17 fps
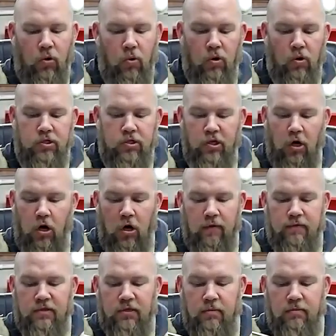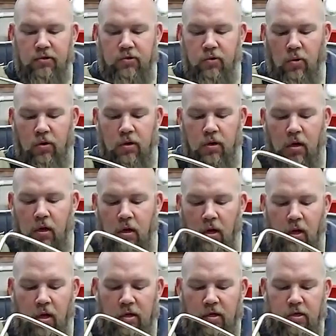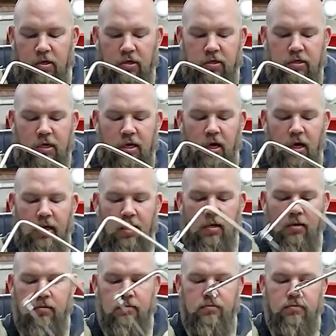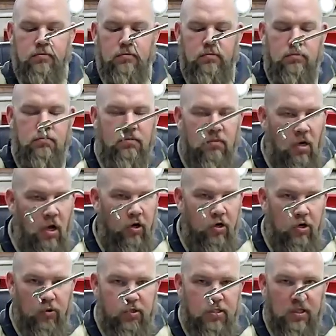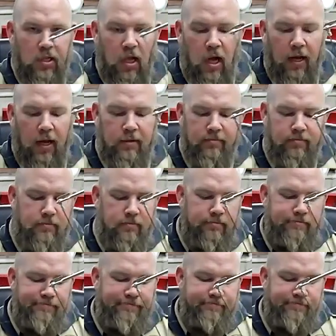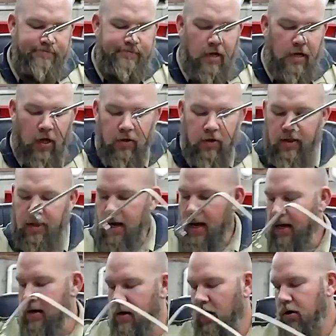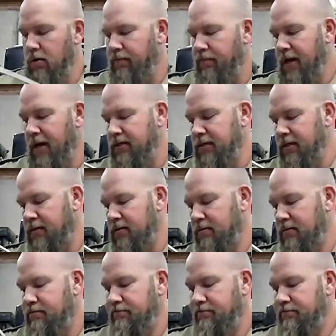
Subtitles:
or a saw of some sort to just cut in a new slot. Other than that, on basic